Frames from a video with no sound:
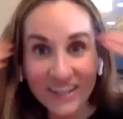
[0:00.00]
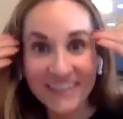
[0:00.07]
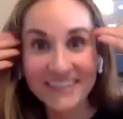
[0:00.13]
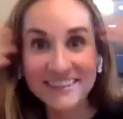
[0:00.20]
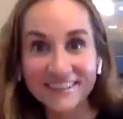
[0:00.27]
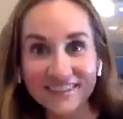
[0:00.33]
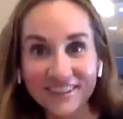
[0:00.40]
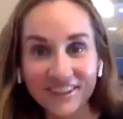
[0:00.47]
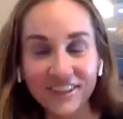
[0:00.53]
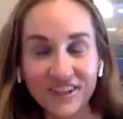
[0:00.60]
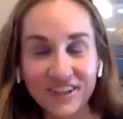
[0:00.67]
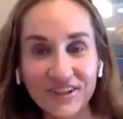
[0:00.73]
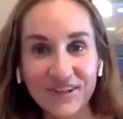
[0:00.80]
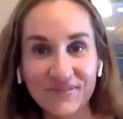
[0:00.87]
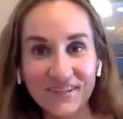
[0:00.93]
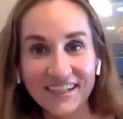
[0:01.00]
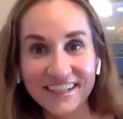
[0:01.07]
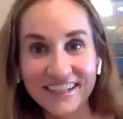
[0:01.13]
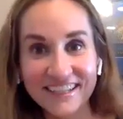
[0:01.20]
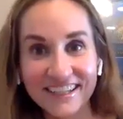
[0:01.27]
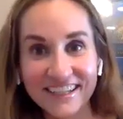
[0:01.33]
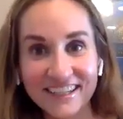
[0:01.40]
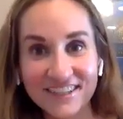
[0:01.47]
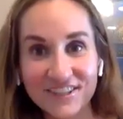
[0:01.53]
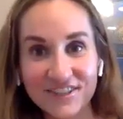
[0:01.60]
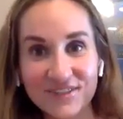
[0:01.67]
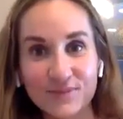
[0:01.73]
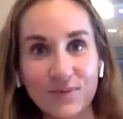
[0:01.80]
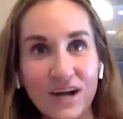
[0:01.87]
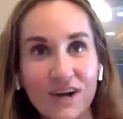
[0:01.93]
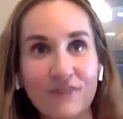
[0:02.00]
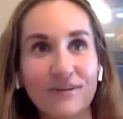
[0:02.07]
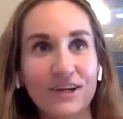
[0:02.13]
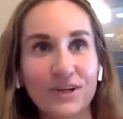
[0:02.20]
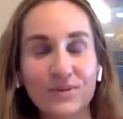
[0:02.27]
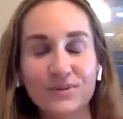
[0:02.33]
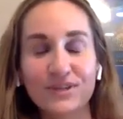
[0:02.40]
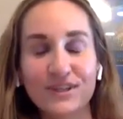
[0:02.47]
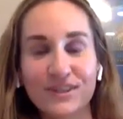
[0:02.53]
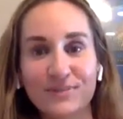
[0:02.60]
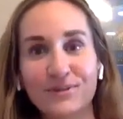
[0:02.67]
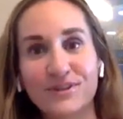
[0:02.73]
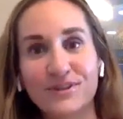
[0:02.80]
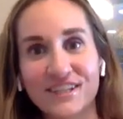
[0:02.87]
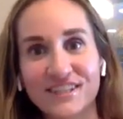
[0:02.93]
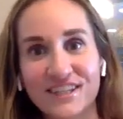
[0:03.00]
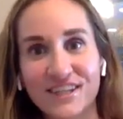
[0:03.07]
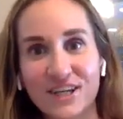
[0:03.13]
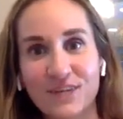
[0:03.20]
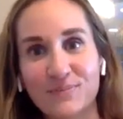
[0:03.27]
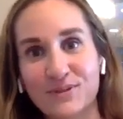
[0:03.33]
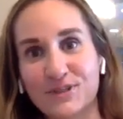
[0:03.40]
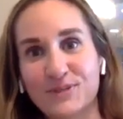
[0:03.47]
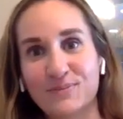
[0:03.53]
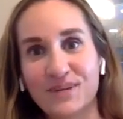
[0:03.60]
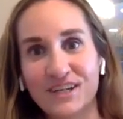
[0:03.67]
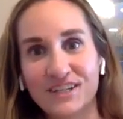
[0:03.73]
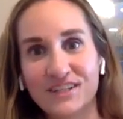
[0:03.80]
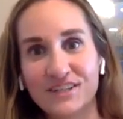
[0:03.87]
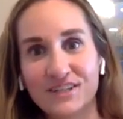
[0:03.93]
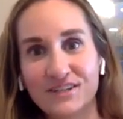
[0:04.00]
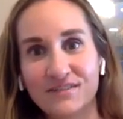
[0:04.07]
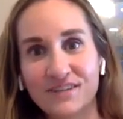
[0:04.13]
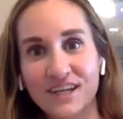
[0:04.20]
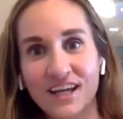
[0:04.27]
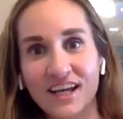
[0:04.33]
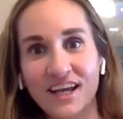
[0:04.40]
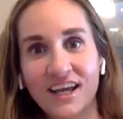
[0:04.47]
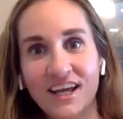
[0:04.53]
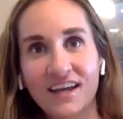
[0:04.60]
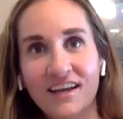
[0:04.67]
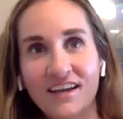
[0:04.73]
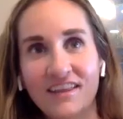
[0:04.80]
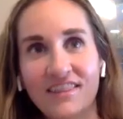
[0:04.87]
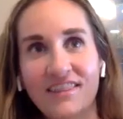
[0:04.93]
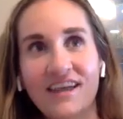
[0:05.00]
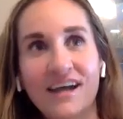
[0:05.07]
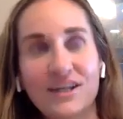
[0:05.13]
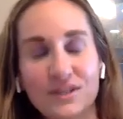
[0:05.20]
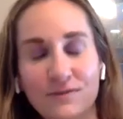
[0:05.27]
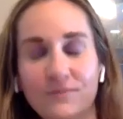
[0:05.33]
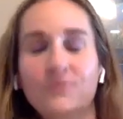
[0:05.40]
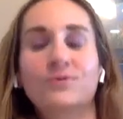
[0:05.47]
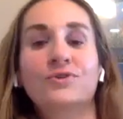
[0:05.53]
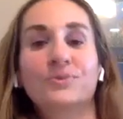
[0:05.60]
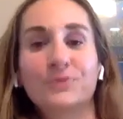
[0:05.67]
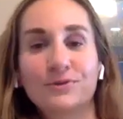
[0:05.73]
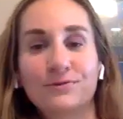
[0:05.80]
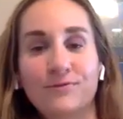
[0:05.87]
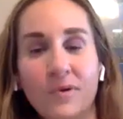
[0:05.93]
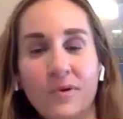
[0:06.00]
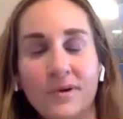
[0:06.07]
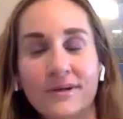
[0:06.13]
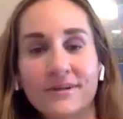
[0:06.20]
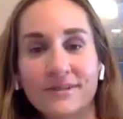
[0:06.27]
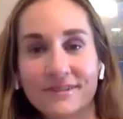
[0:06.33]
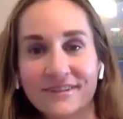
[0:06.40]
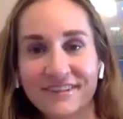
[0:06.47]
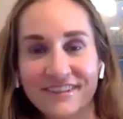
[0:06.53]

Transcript: like, you know what I mean? Like, just, wow, if I could really put things in that perspective, that's fuel to move forward.